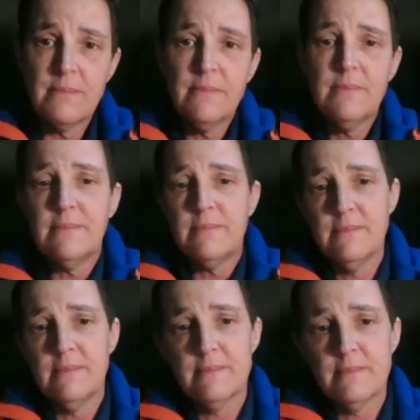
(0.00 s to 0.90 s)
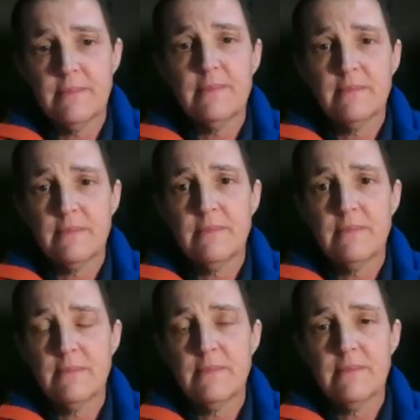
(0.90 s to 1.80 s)

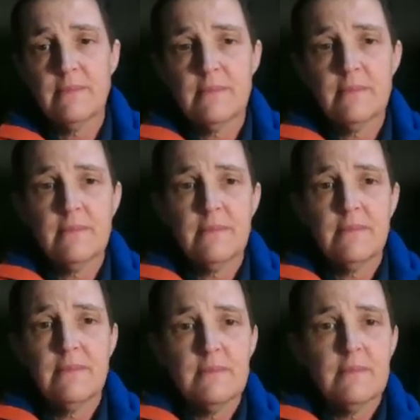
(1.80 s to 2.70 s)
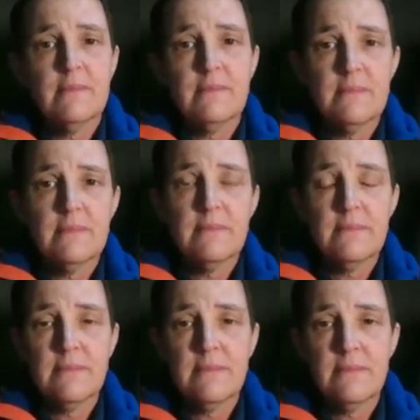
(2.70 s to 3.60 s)

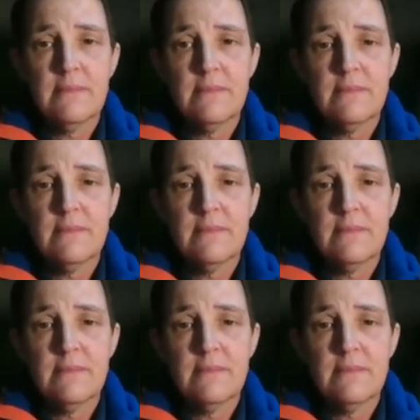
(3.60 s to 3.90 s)
[no speech]